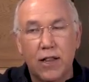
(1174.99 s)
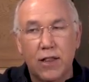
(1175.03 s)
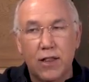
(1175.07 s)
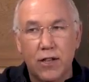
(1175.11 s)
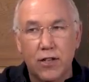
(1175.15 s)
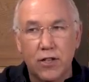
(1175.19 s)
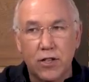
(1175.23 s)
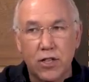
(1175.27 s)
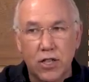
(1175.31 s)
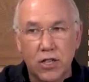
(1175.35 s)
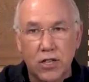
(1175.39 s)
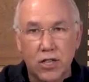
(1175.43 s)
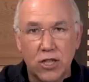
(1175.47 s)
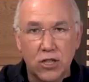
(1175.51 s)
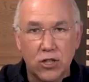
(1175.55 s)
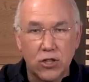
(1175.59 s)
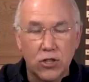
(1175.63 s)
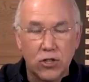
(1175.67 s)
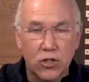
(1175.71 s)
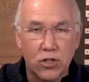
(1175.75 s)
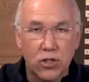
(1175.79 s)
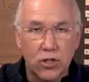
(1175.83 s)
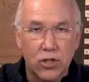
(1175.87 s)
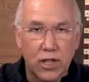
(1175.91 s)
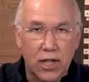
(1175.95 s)
they'll continue
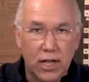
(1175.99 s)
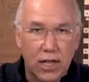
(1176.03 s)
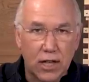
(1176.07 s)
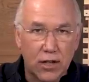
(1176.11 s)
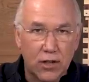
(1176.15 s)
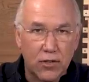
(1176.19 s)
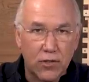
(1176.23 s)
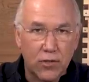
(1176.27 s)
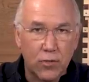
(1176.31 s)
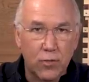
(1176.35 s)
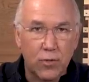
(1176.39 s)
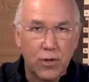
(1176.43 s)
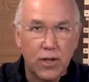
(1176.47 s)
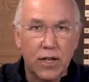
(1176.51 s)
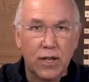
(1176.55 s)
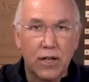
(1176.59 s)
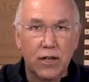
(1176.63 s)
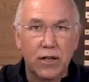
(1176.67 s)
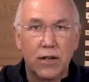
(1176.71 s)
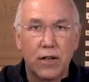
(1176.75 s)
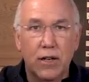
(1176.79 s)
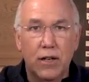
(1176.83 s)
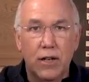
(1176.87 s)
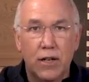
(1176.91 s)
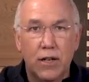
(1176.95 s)
to look
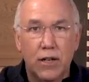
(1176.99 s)
elsewhere